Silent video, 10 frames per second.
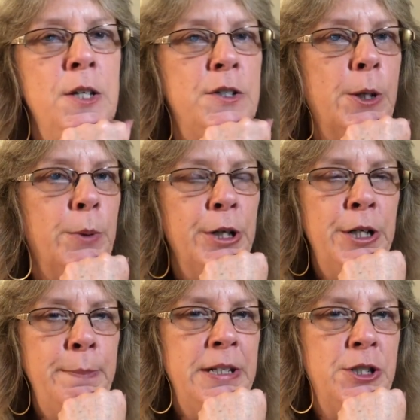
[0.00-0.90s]
So we're
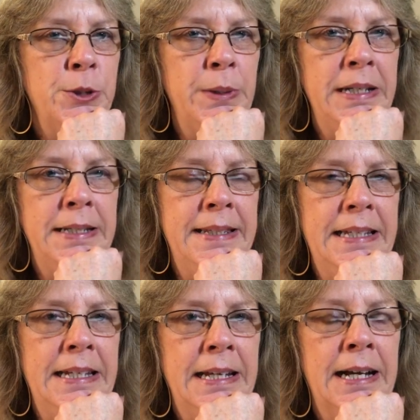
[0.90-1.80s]
going to be doing
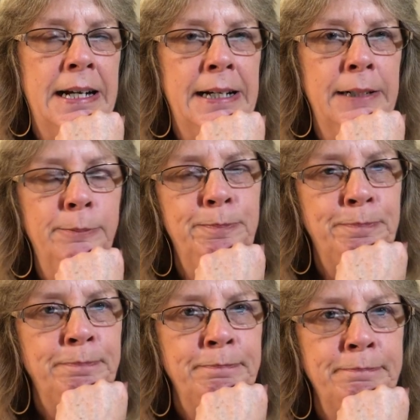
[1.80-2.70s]
the.
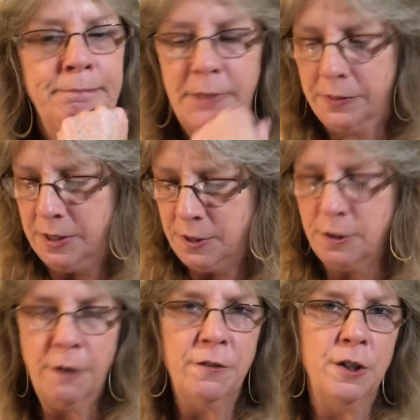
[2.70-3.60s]
This is
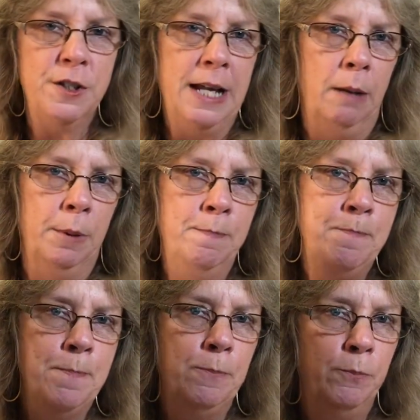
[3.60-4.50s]
our first
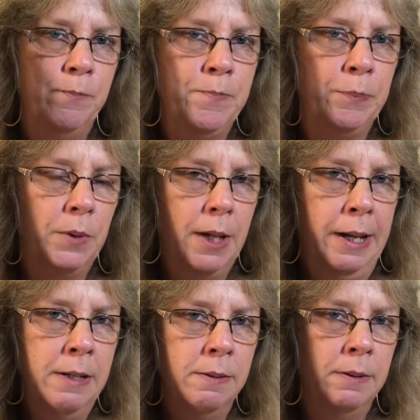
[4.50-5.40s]
album, okay?